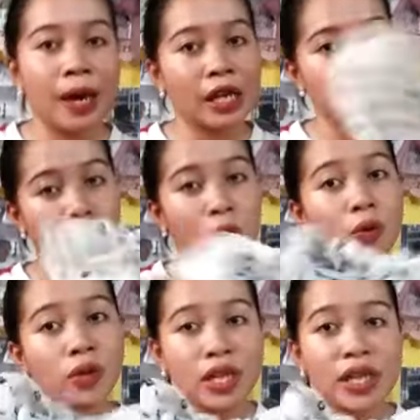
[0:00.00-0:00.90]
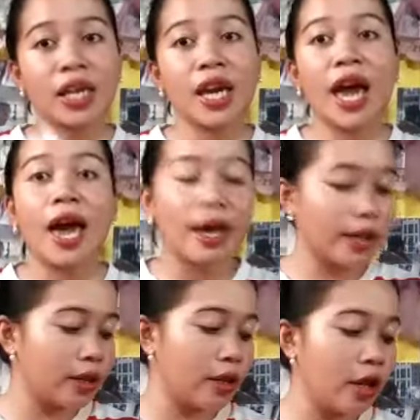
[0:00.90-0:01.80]
pesos only,
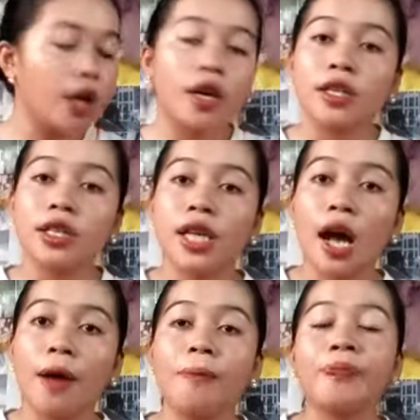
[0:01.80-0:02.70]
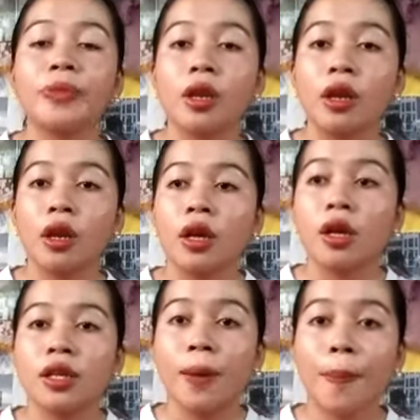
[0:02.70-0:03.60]
and the
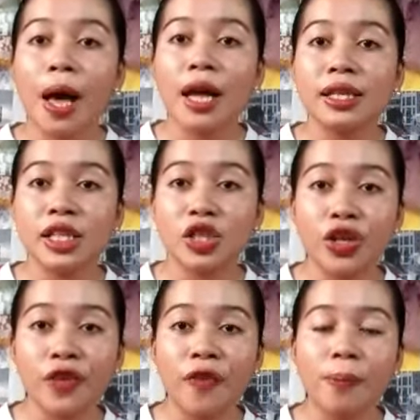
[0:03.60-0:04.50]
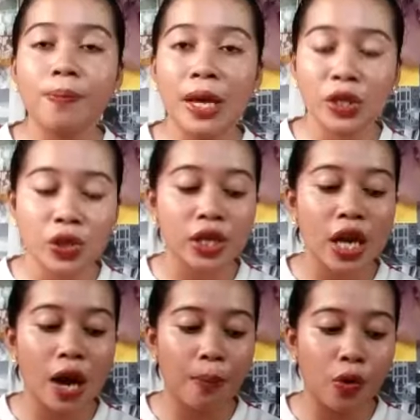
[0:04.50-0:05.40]
pants is 35 pesos
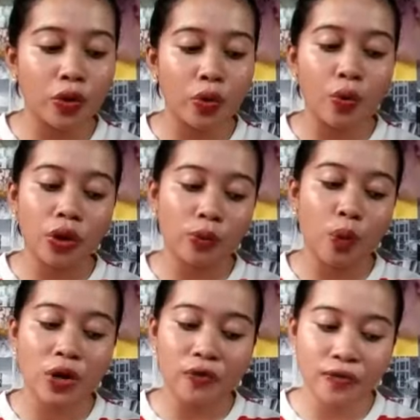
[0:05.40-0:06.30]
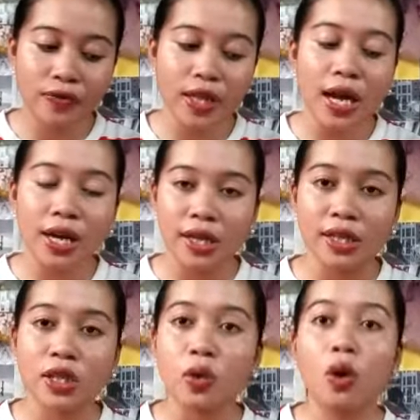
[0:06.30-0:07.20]
gihapon o 150 ang
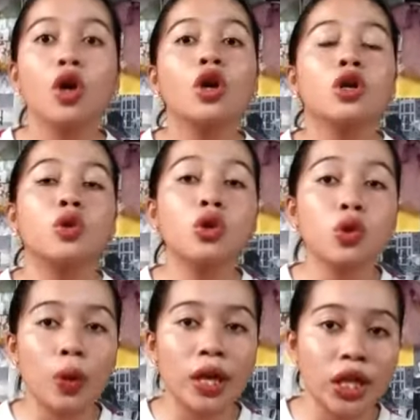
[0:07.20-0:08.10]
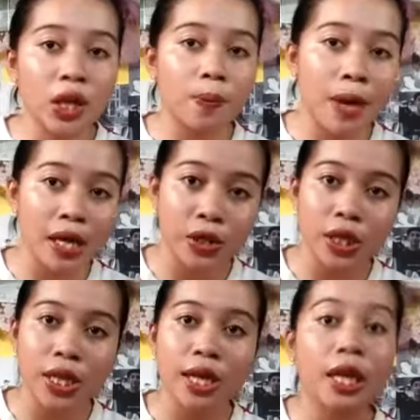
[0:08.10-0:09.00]
heels. So, 220
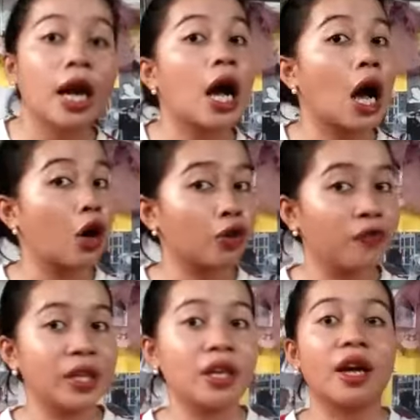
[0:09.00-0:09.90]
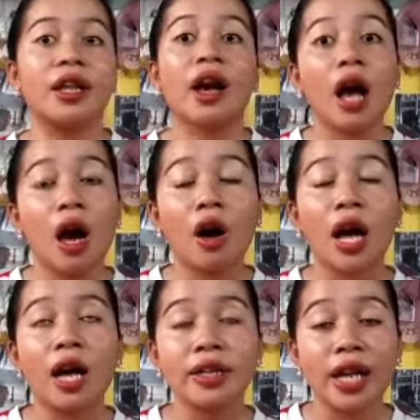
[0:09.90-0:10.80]
pesos lang naka-outfit,
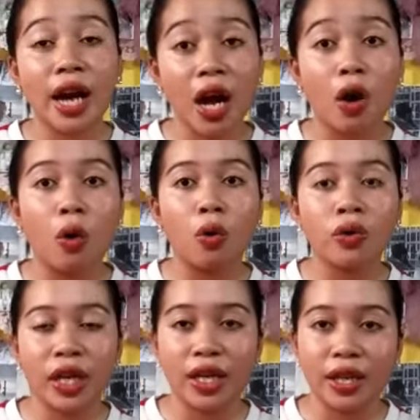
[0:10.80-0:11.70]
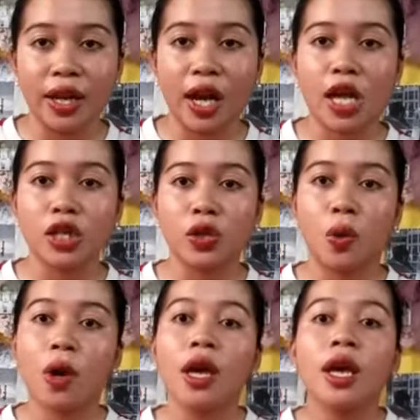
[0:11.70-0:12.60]
naka-OOTD na pa.
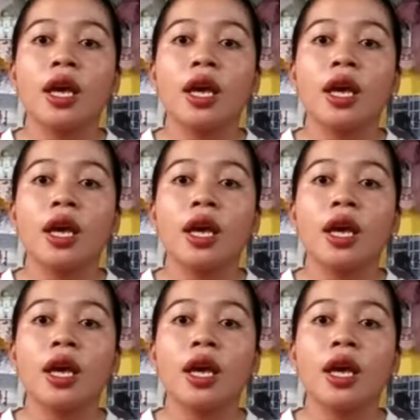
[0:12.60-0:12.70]
So,